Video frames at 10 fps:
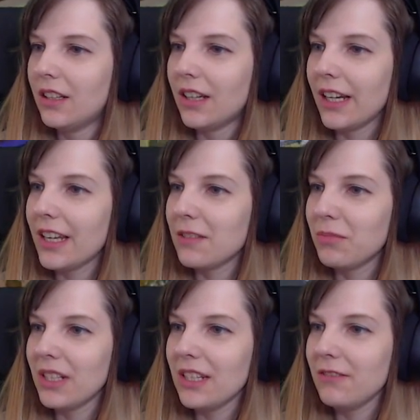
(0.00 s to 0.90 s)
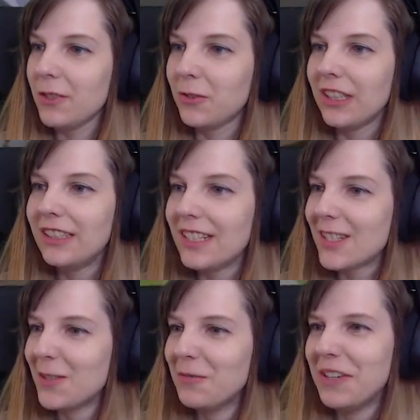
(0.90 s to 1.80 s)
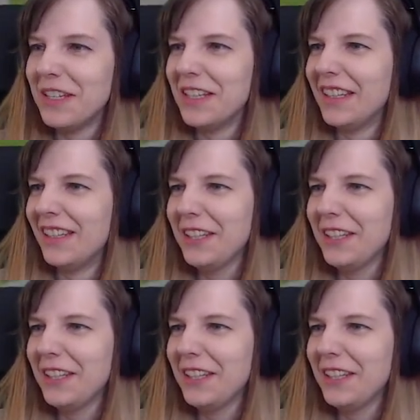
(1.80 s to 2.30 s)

I can't believe you did this to me.